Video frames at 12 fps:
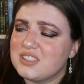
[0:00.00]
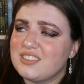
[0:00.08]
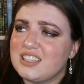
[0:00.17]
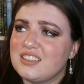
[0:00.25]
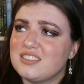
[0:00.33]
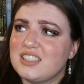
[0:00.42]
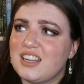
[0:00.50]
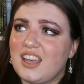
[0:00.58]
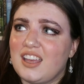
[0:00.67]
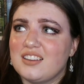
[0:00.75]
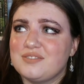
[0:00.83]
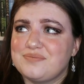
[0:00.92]
this video
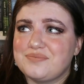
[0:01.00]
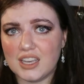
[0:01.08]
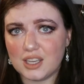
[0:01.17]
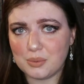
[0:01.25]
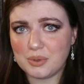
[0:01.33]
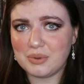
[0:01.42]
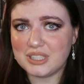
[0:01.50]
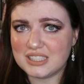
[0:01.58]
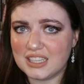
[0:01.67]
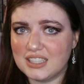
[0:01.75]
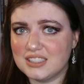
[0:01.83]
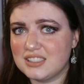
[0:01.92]
today. I hope it
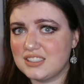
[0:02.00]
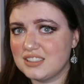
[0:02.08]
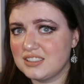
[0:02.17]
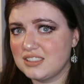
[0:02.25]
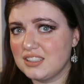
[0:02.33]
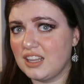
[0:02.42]
made sense.